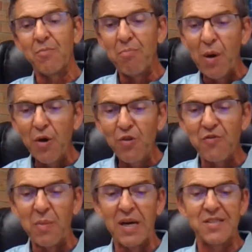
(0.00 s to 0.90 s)

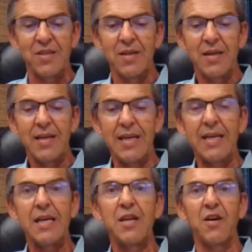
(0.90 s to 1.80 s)
movement
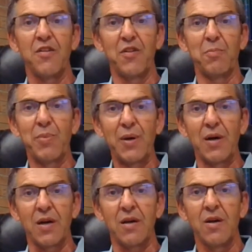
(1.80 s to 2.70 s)
in the
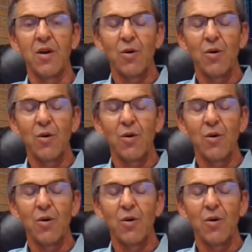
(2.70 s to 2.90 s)
book,